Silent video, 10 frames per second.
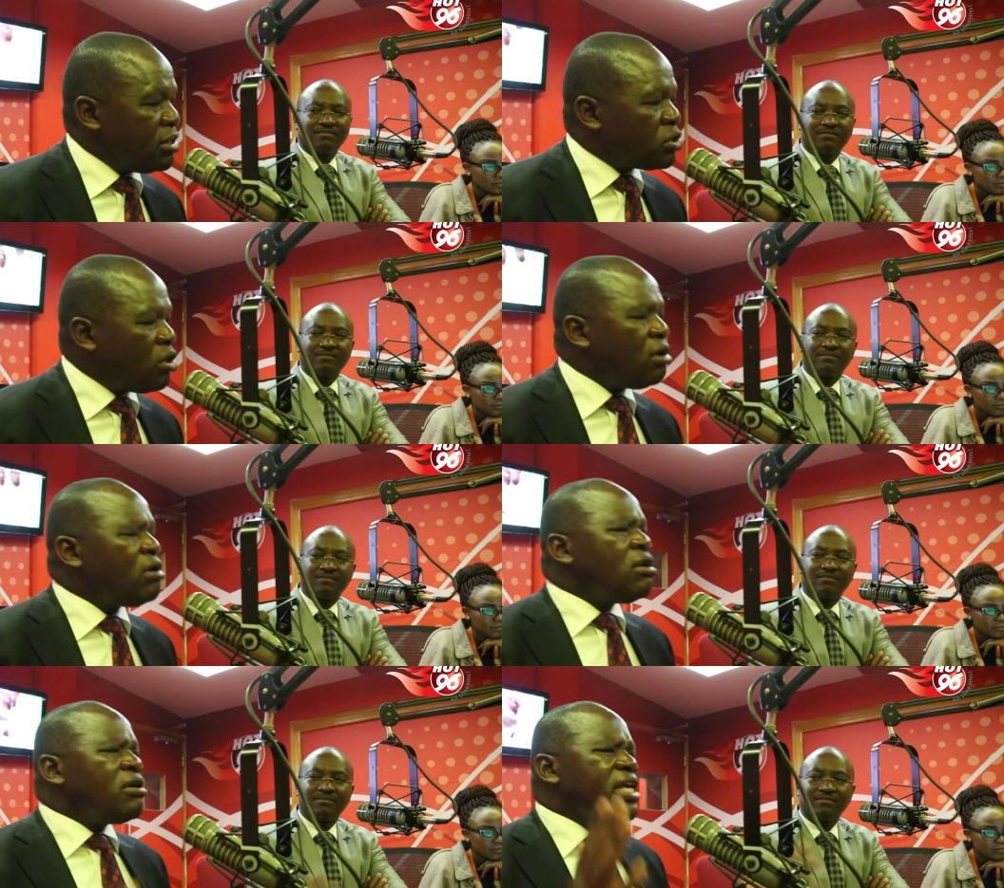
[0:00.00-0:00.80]
Speaker 1: So
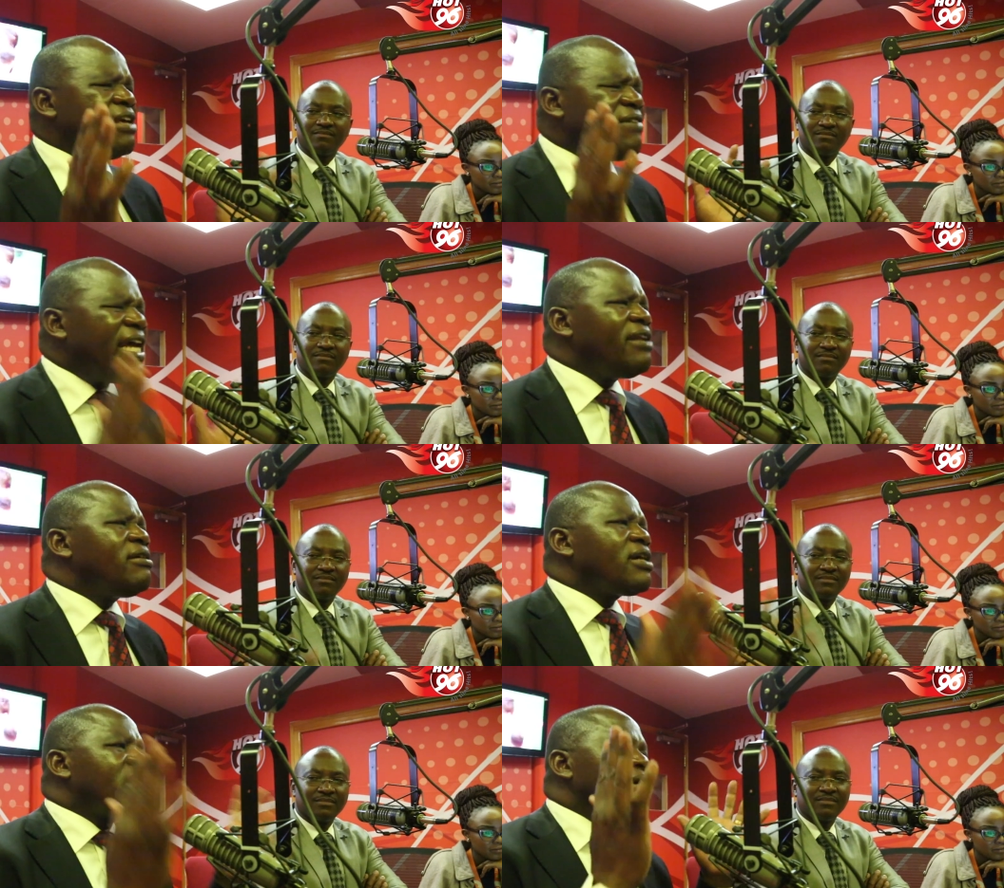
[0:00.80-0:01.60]
even
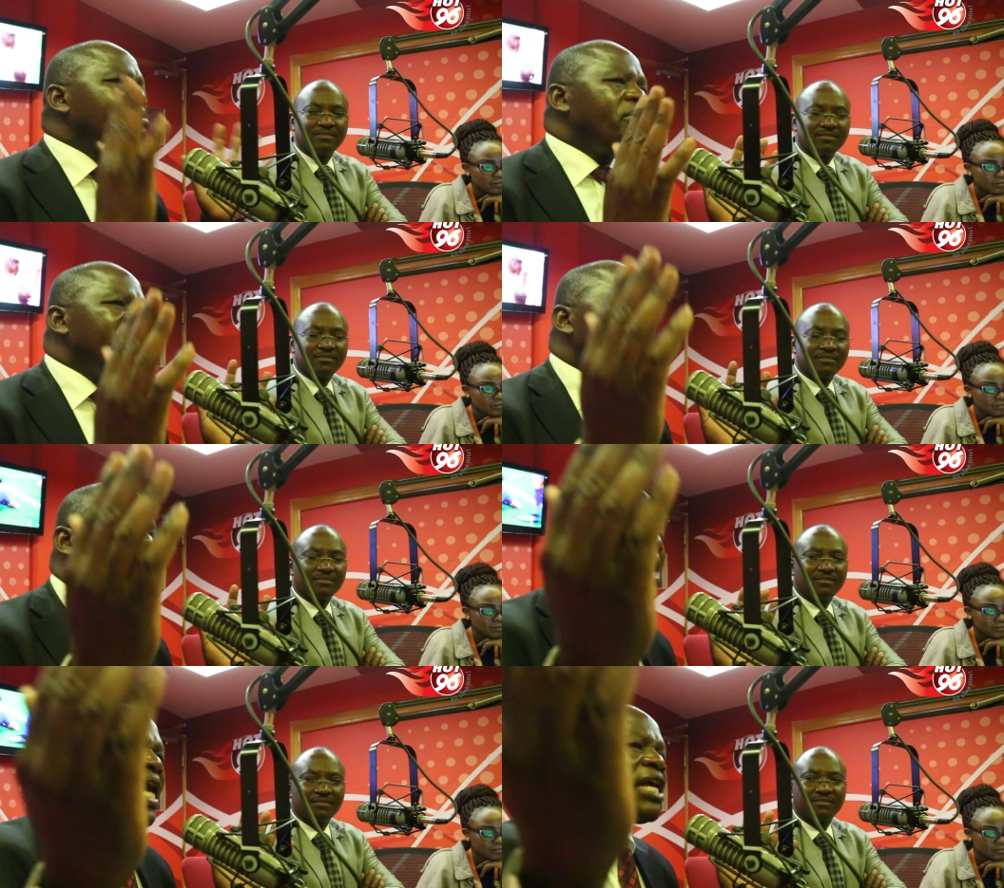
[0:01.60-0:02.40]
bring,
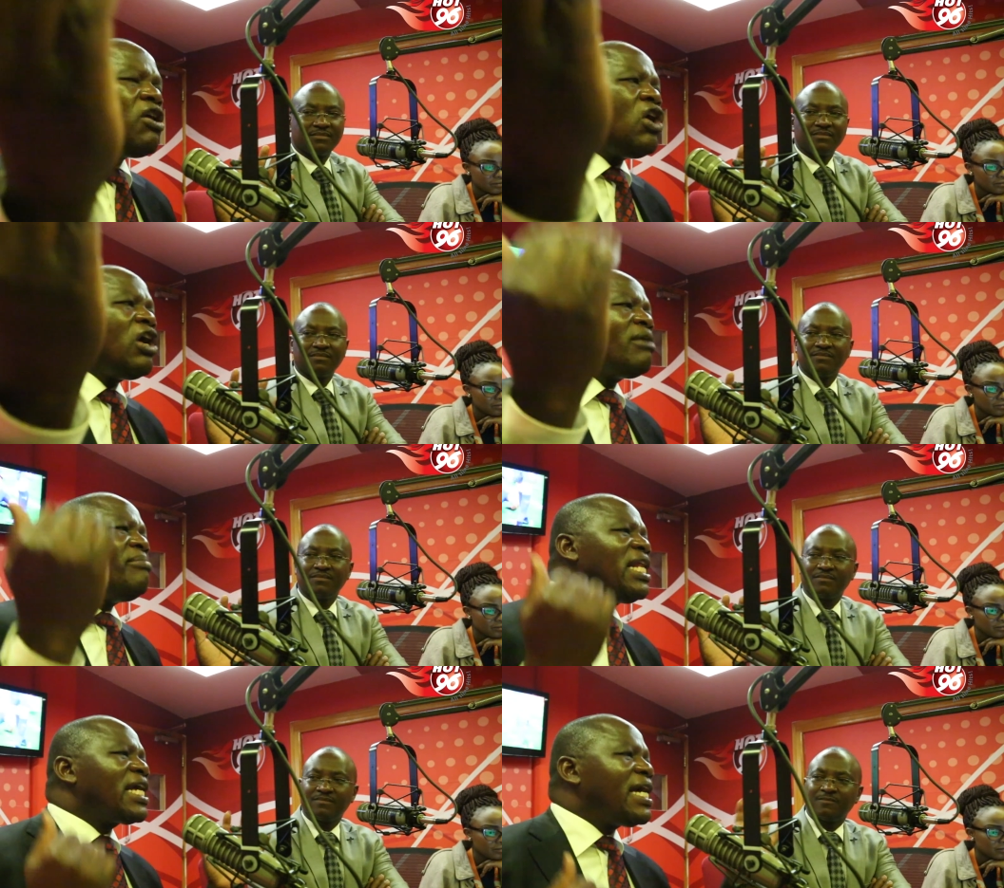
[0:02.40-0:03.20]
buying all
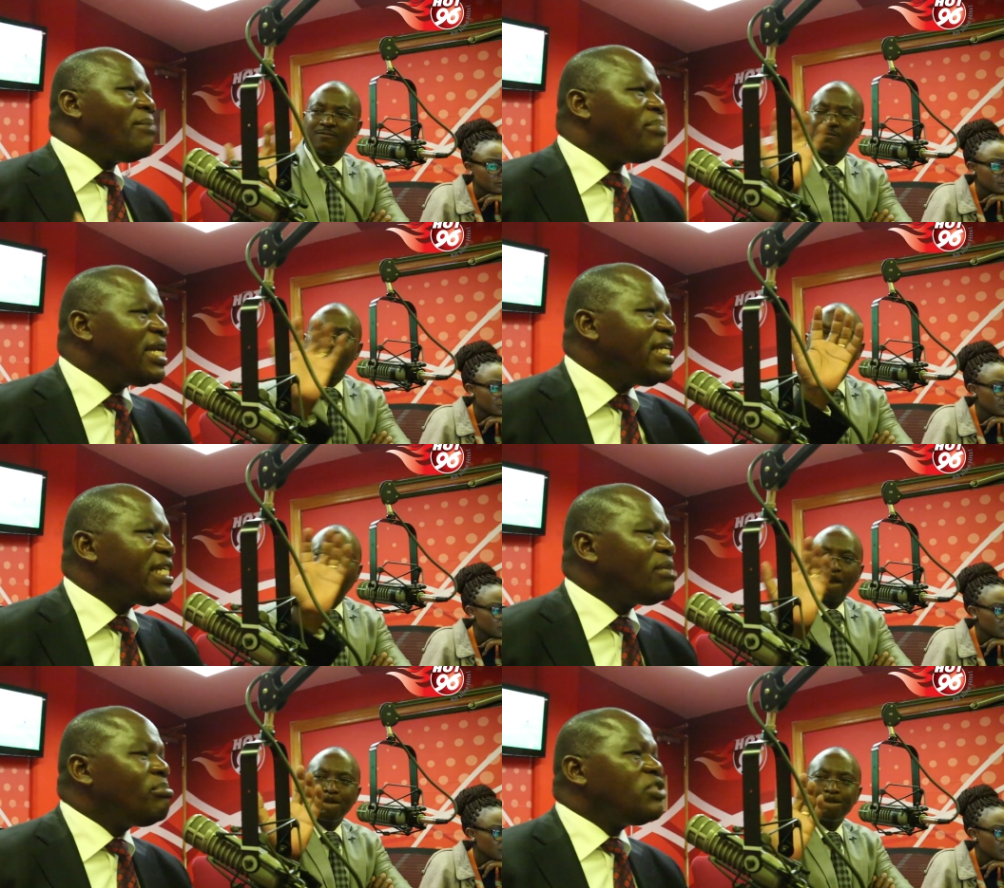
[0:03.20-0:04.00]
milk companies
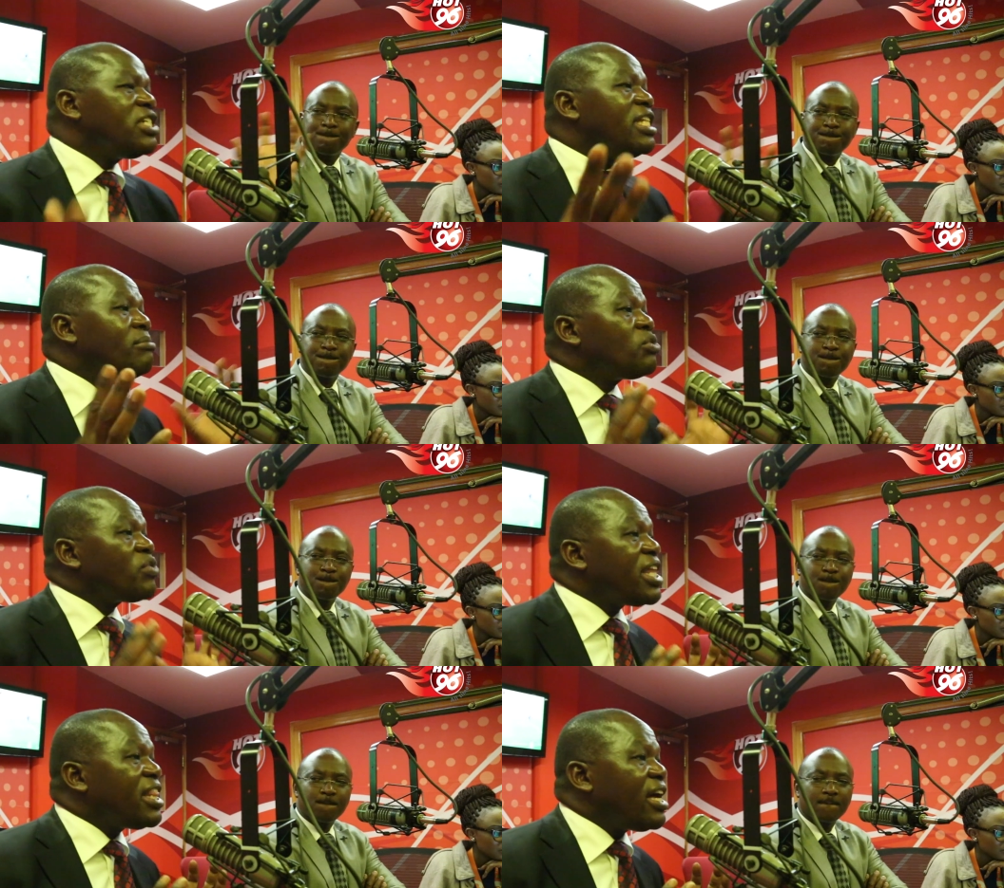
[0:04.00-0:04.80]
and putting them
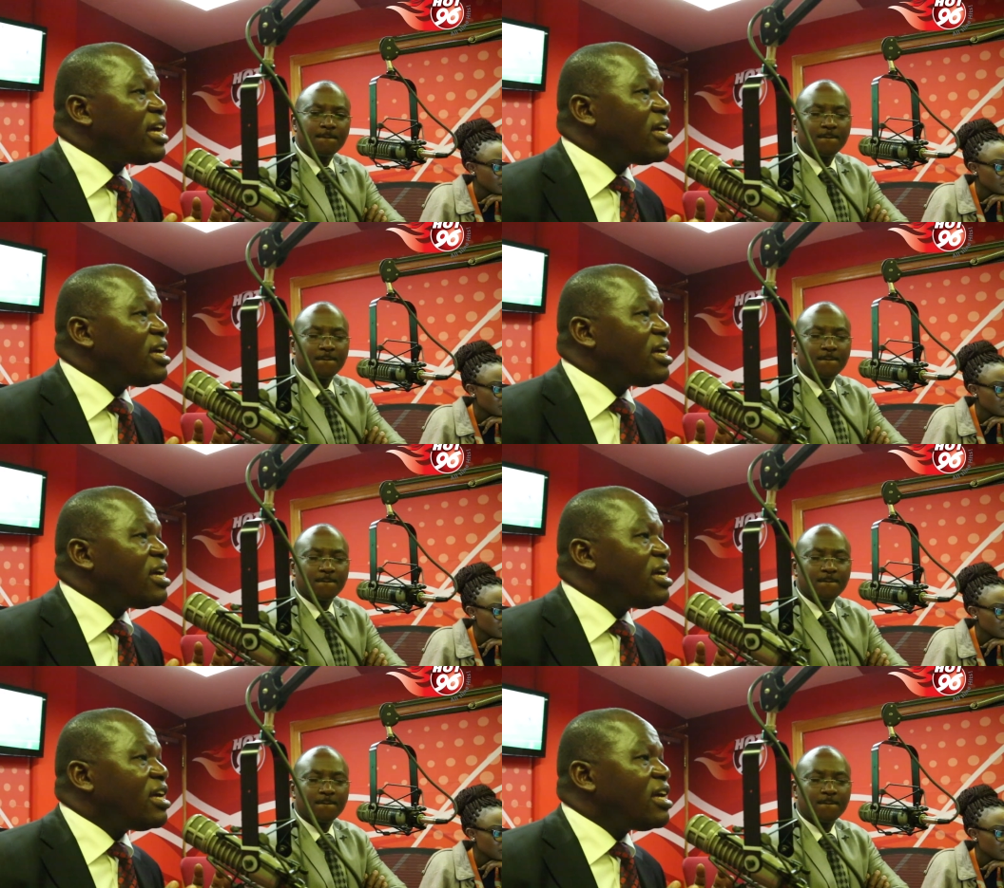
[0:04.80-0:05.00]
together